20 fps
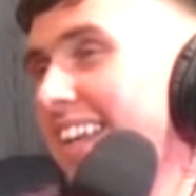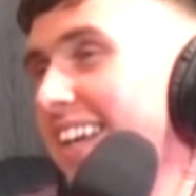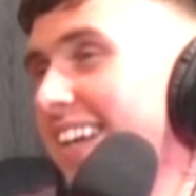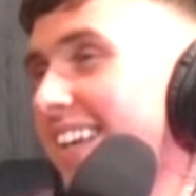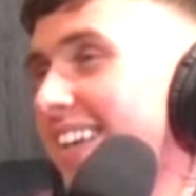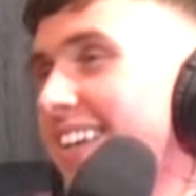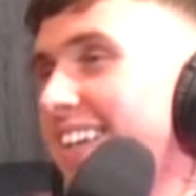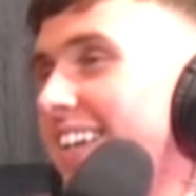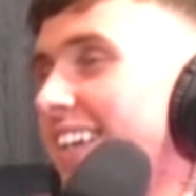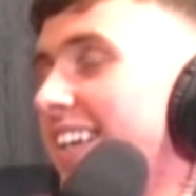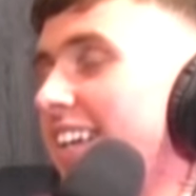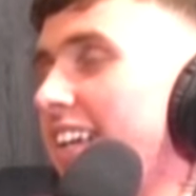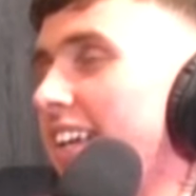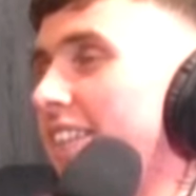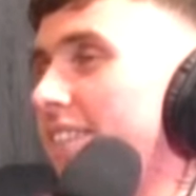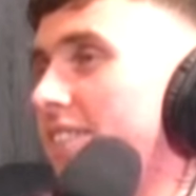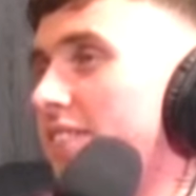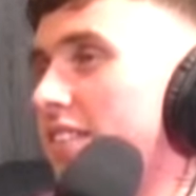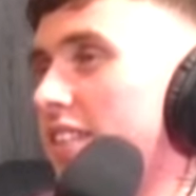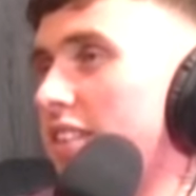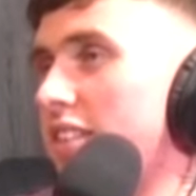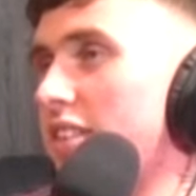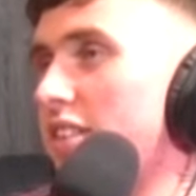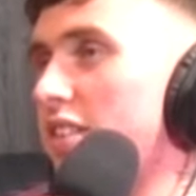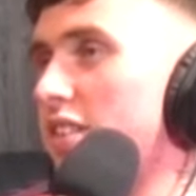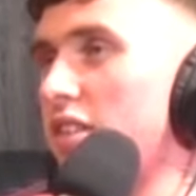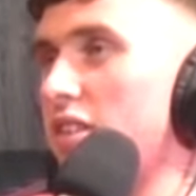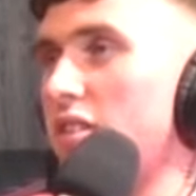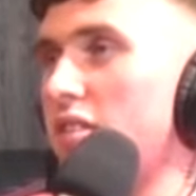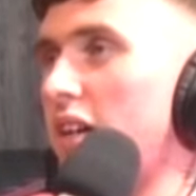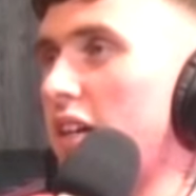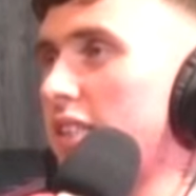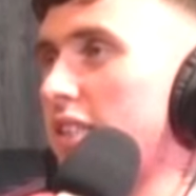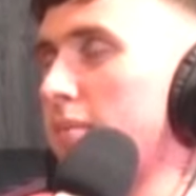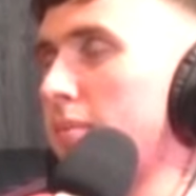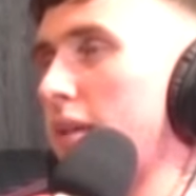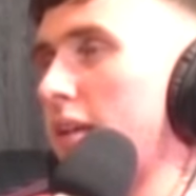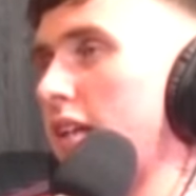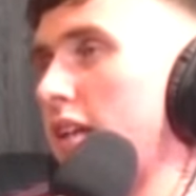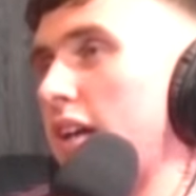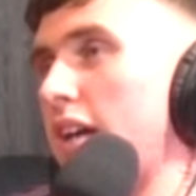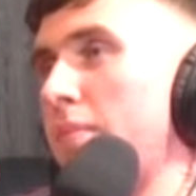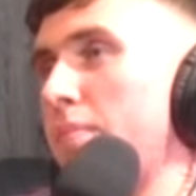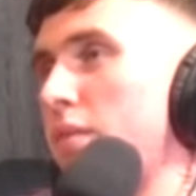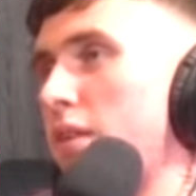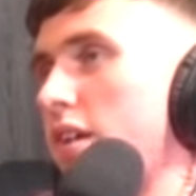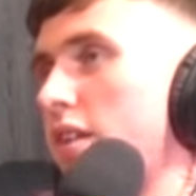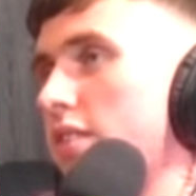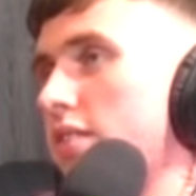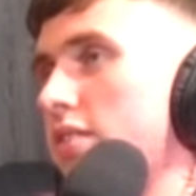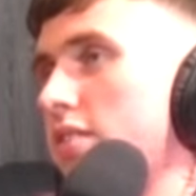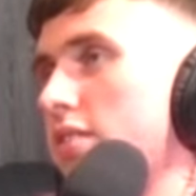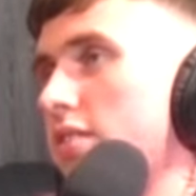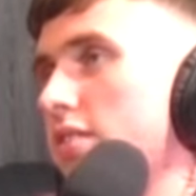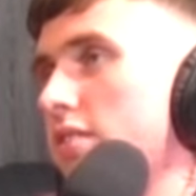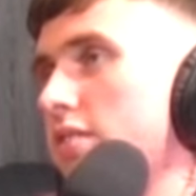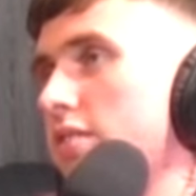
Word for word: like, you know, at the minute, I'm not,